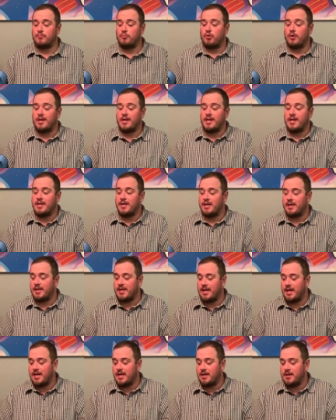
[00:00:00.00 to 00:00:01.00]
great in it
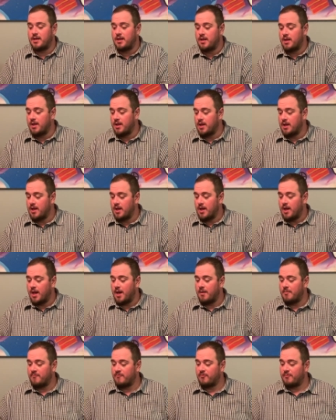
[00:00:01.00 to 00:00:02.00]
again.
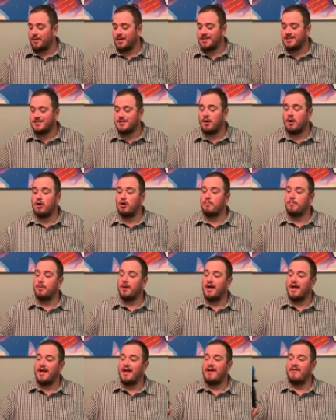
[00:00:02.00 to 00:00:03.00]
For my tarp,
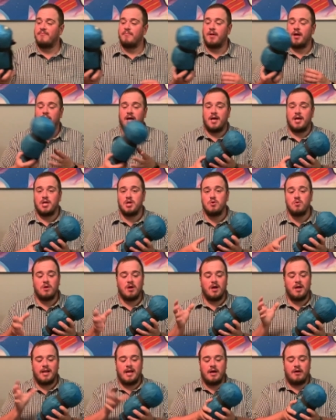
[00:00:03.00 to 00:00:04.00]
I have my
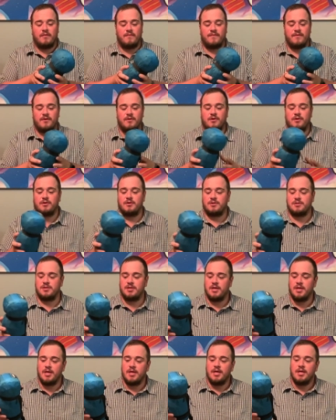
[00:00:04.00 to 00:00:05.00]
Yukon Outfitters,
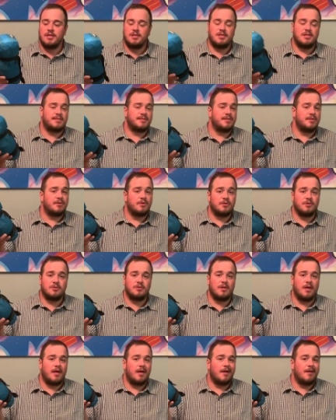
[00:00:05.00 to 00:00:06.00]
just a
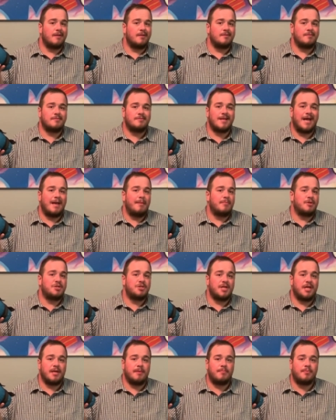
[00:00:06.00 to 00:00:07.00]
little diamond
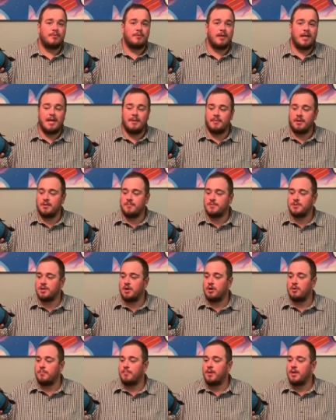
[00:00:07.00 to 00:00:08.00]
shape hammock
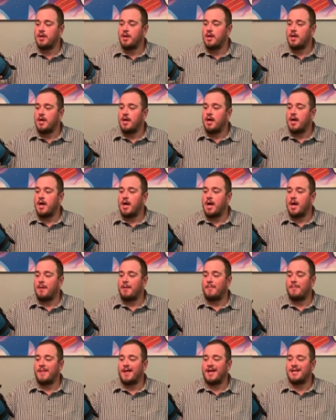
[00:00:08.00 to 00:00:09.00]
tarp.
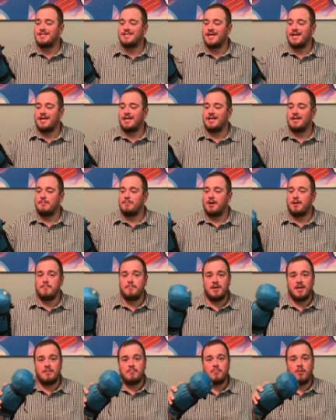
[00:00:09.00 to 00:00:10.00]
I'm not taking my
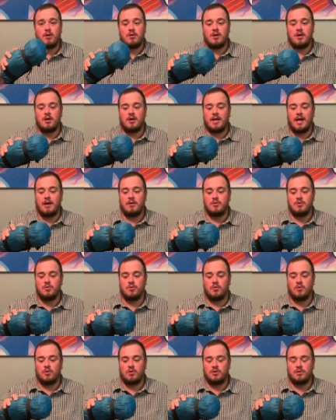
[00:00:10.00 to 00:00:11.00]
big Marnock
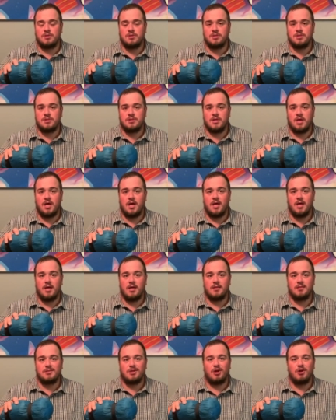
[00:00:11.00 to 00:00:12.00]
Outdoors
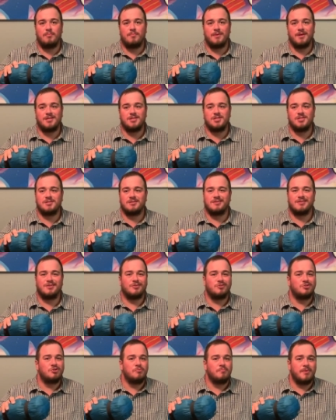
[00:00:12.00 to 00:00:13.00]
tarp. It's just a little
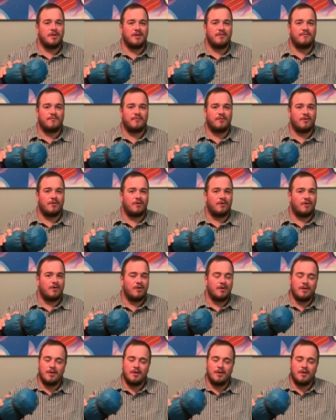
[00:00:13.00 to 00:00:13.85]
too big for